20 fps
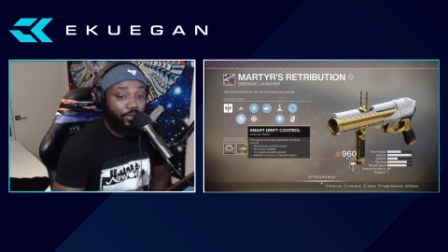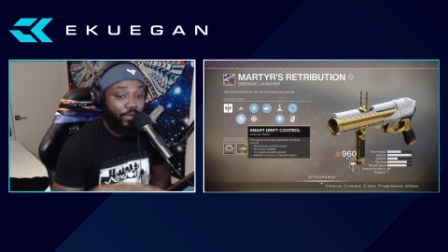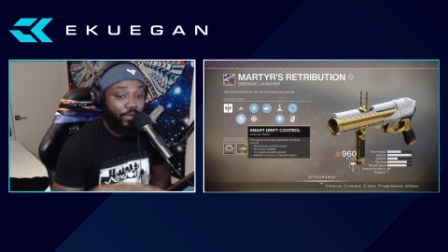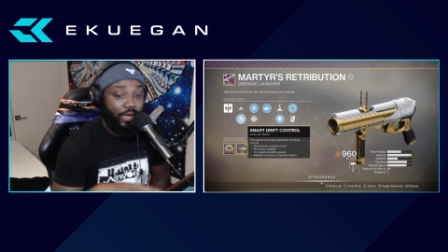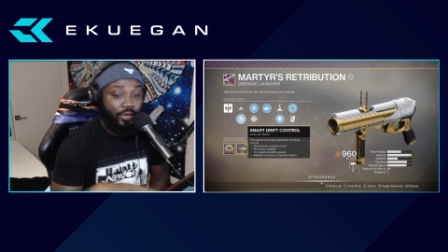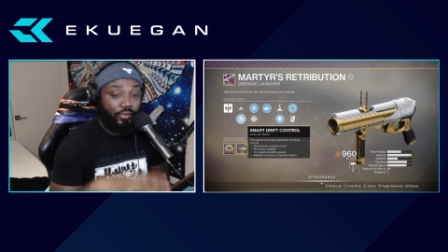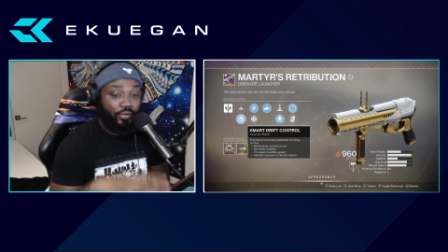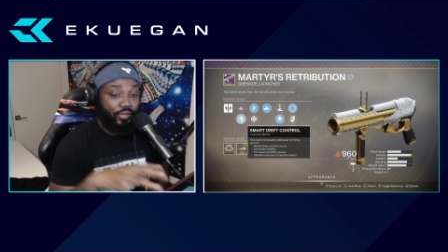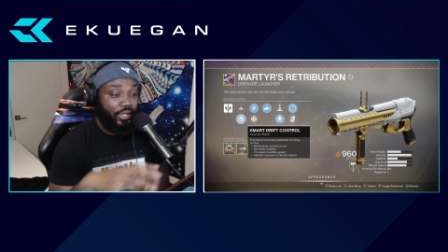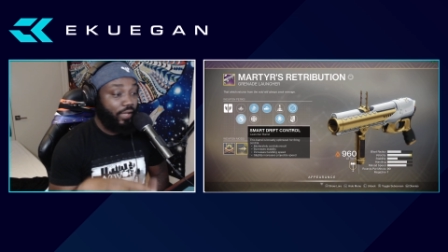the
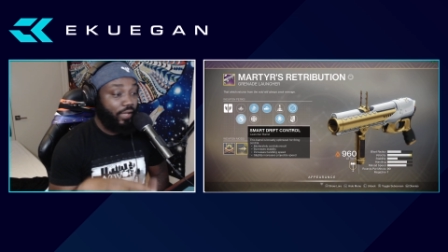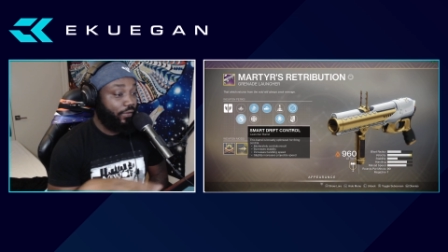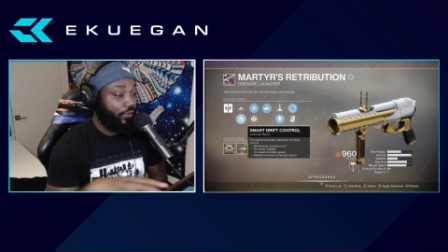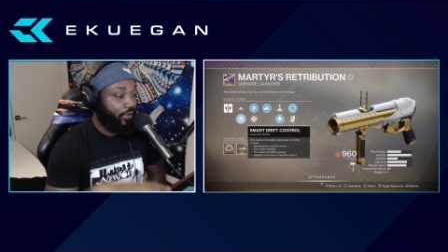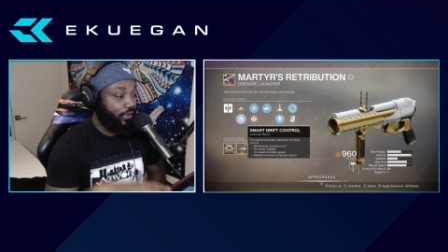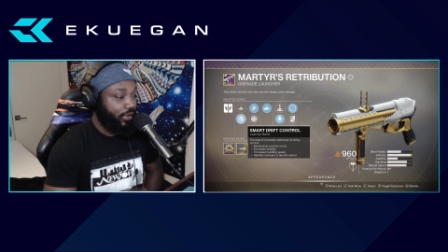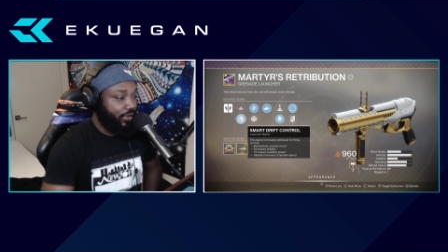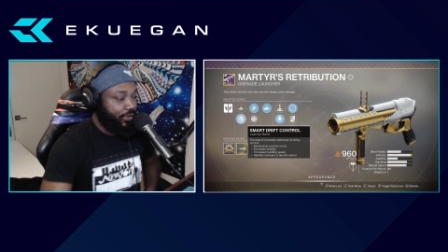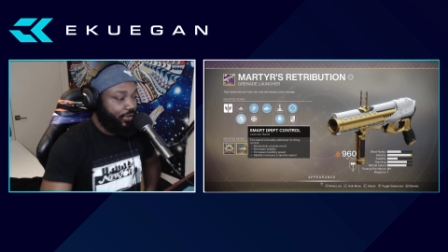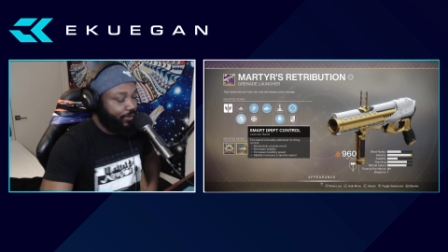better thing
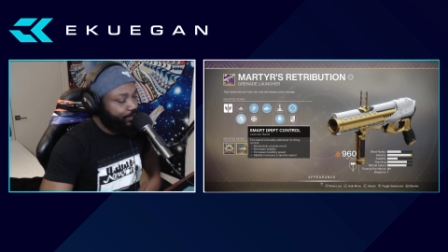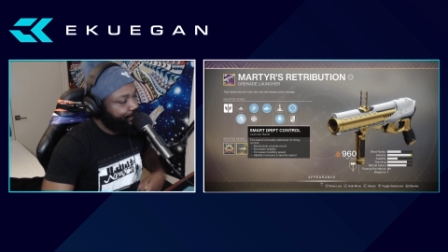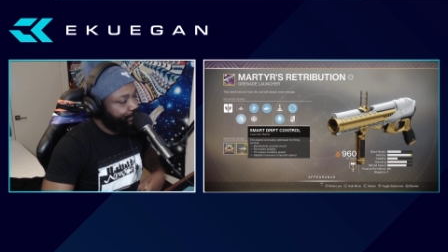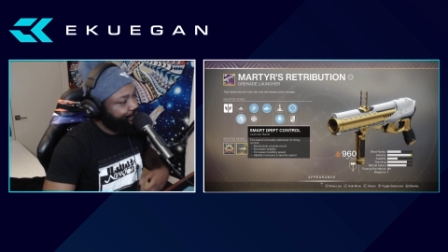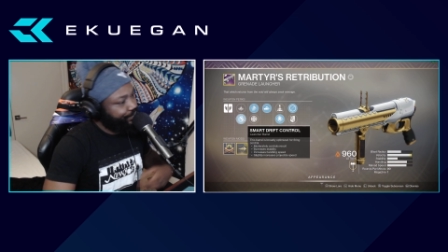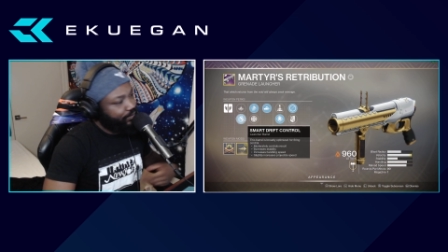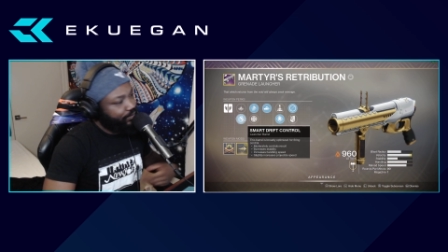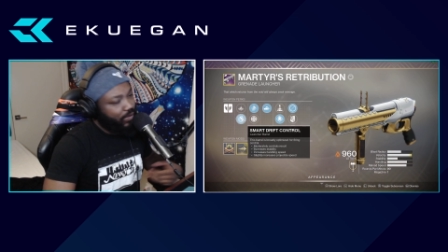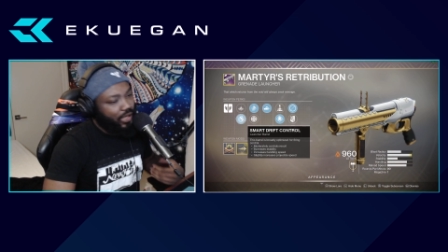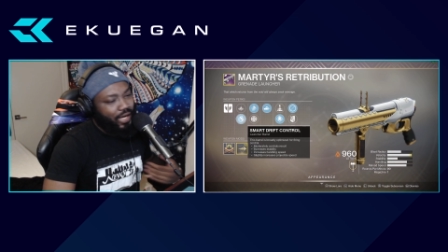for this.
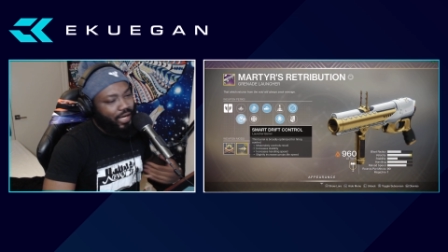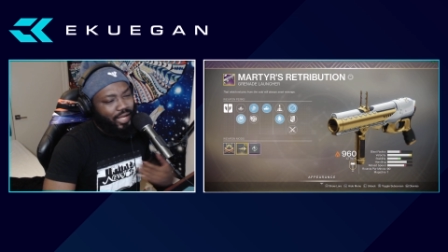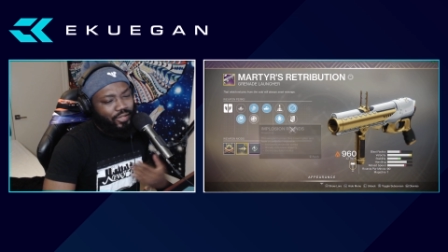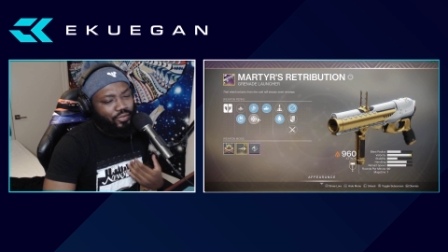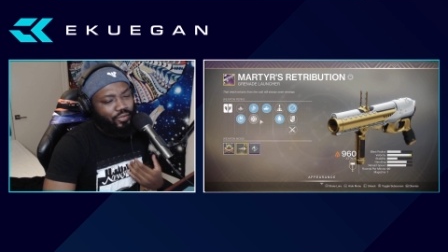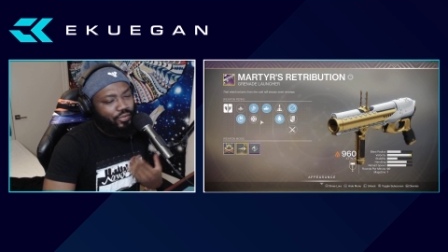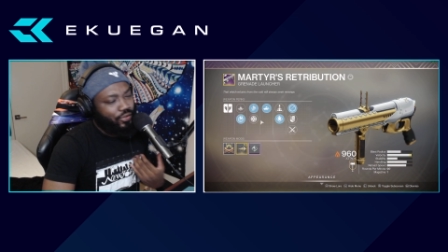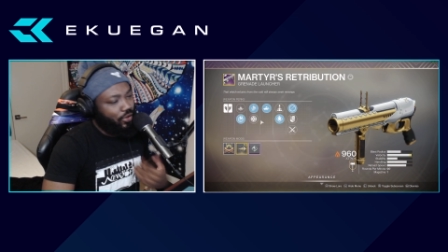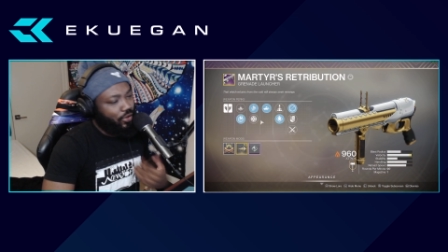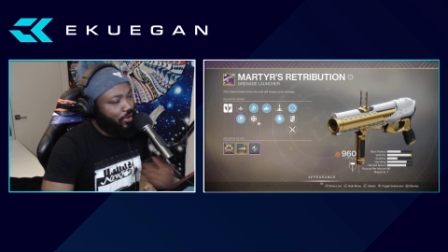And I
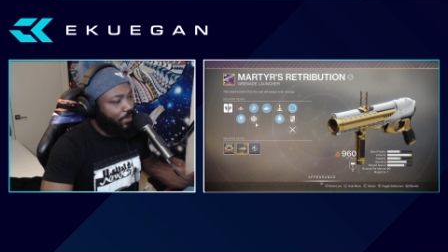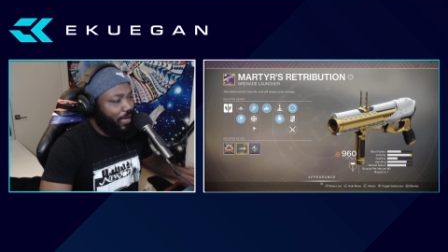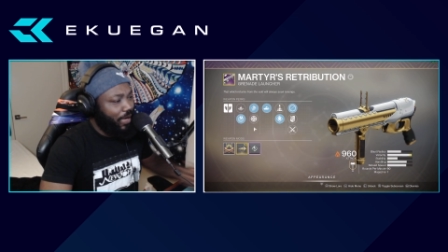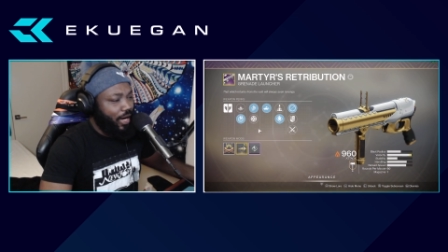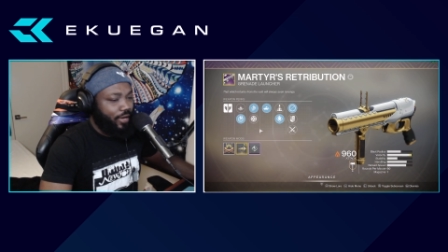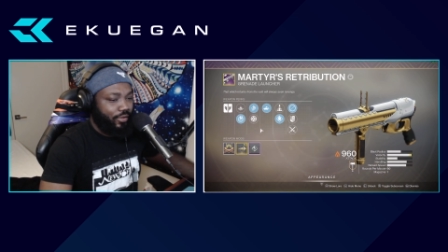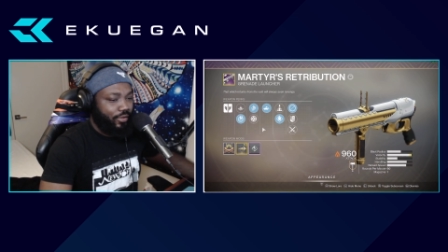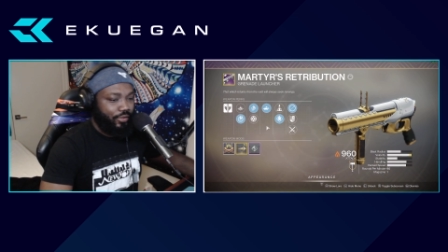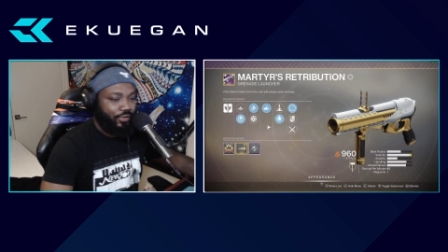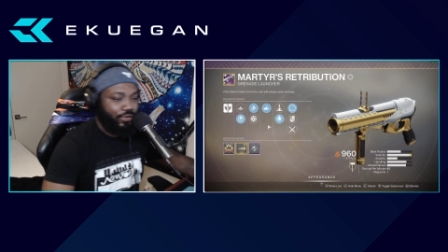use all
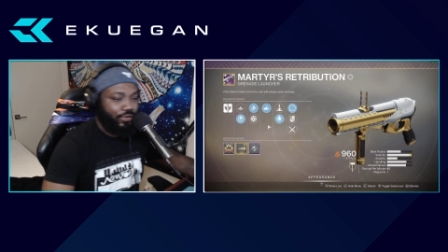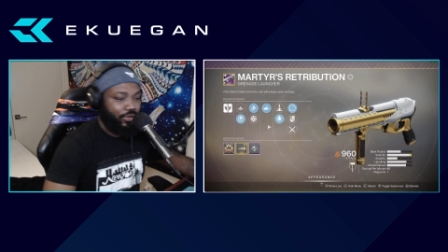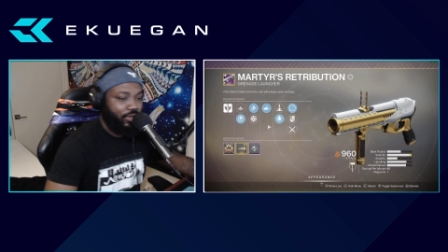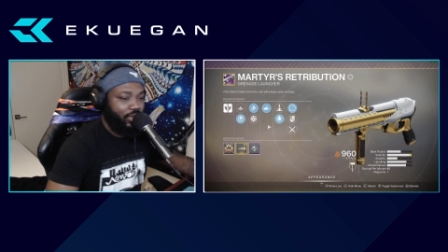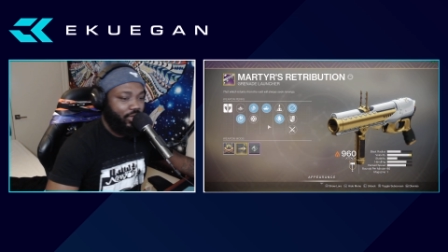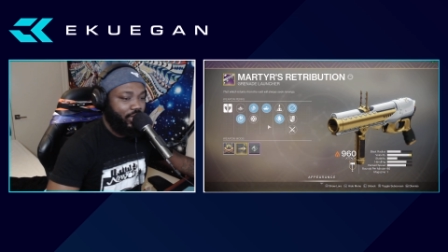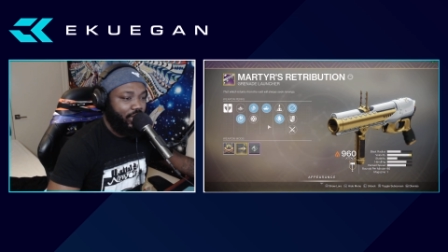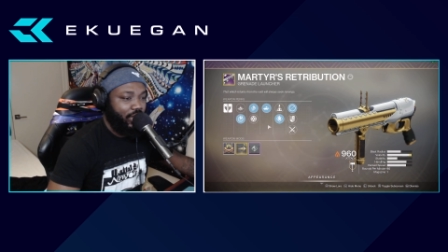barrels.